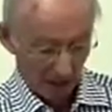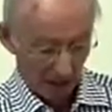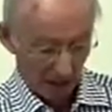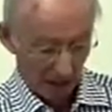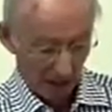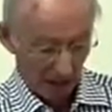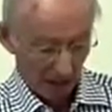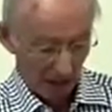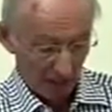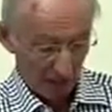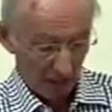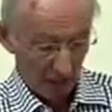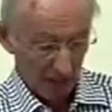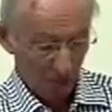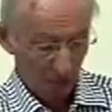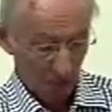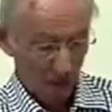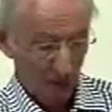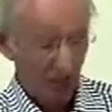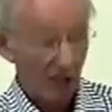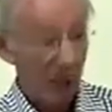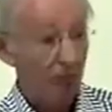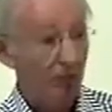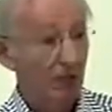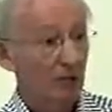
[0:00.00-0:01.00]
It must
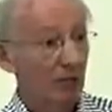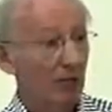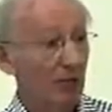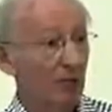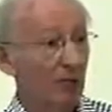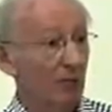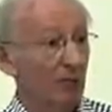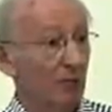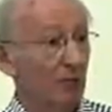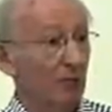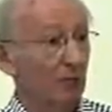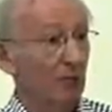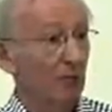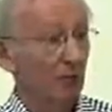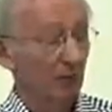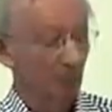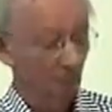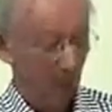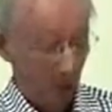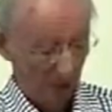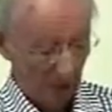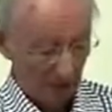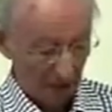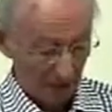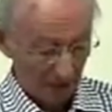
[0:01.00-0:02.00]
engender a system of
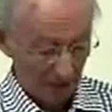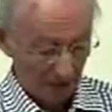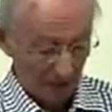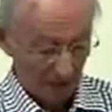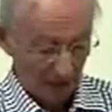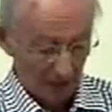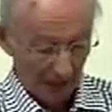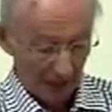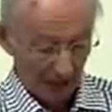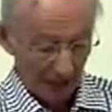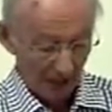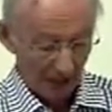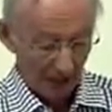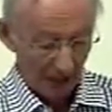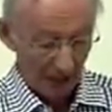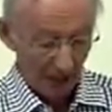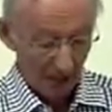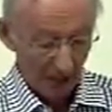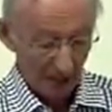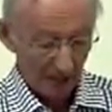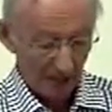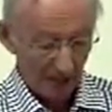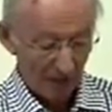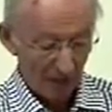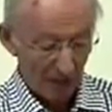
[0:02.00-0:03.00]
beliefs that are
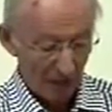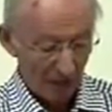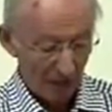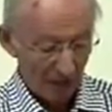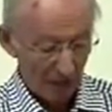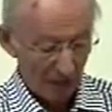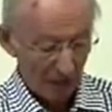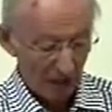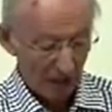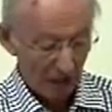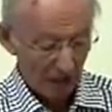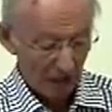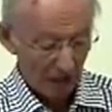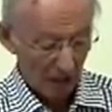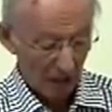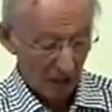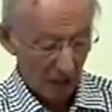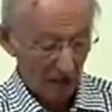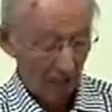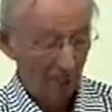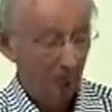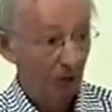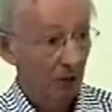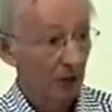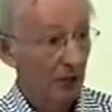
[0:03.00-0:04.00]
life-enhancing
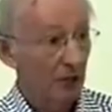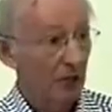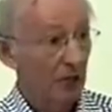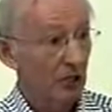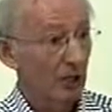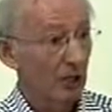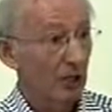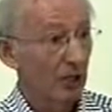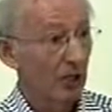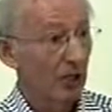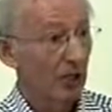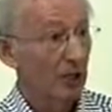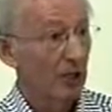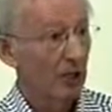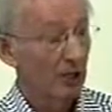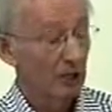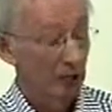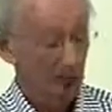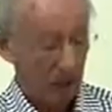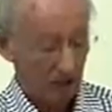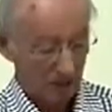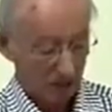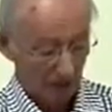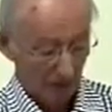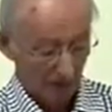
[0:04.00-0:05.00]
for its
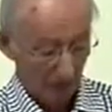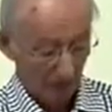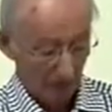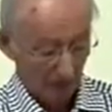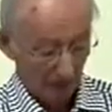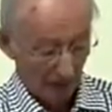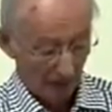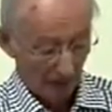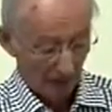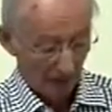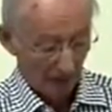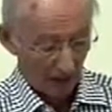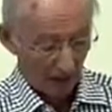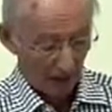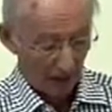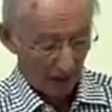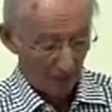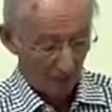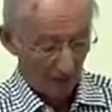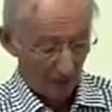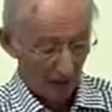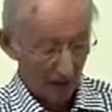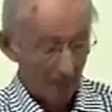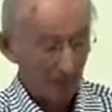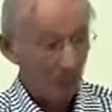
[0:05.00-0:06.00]
adherents, and
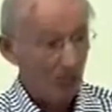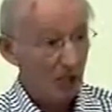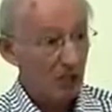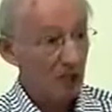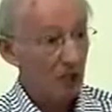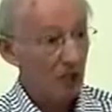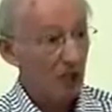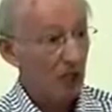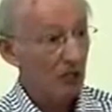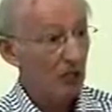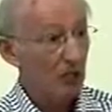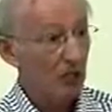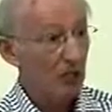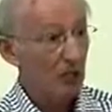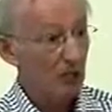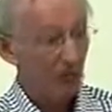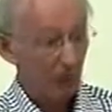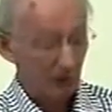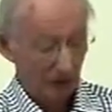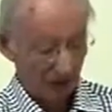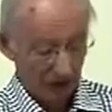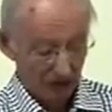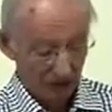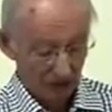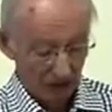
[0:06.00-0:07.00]
it must
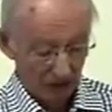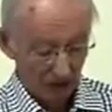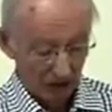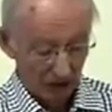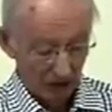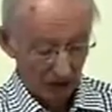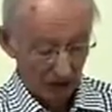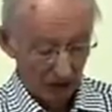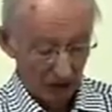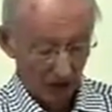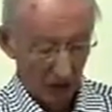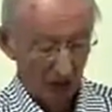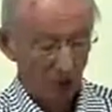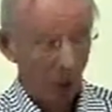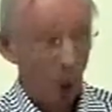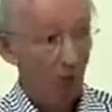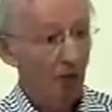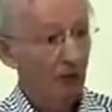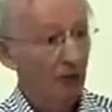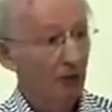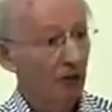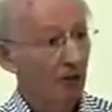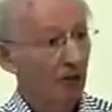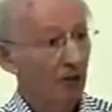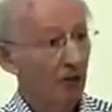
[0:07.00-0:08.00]
successfully deal
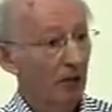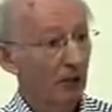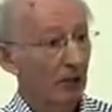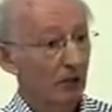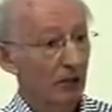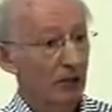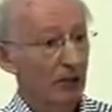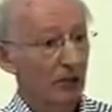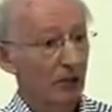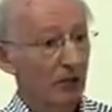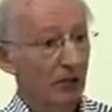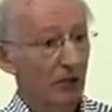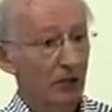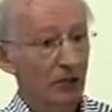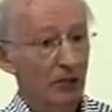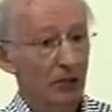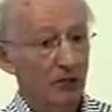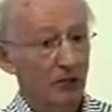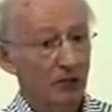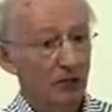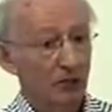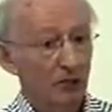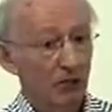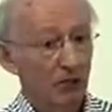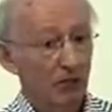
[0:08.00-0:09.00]
with the various issues
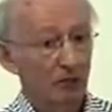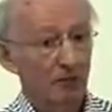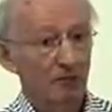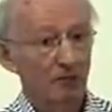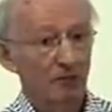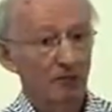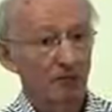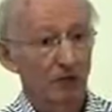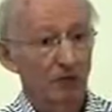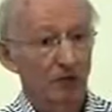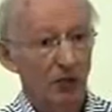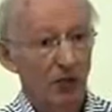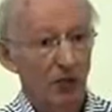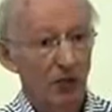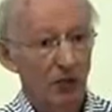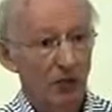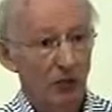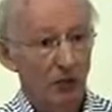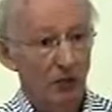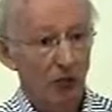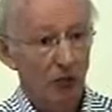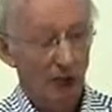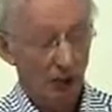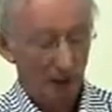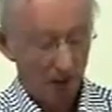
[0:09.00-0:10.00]
that I've tried
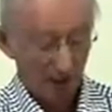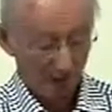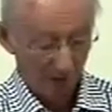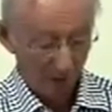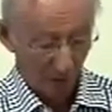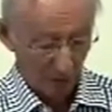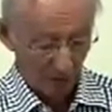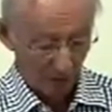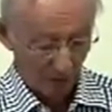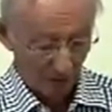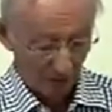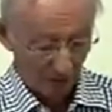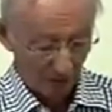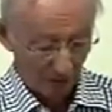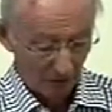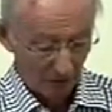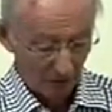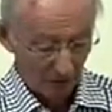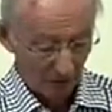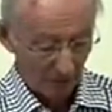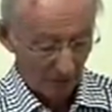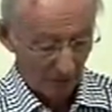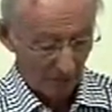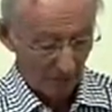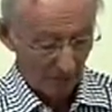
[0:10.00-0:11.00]
to quickly put before
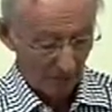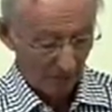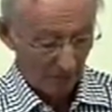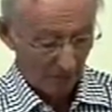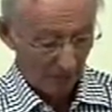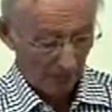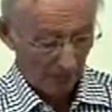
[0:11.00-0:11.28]
you.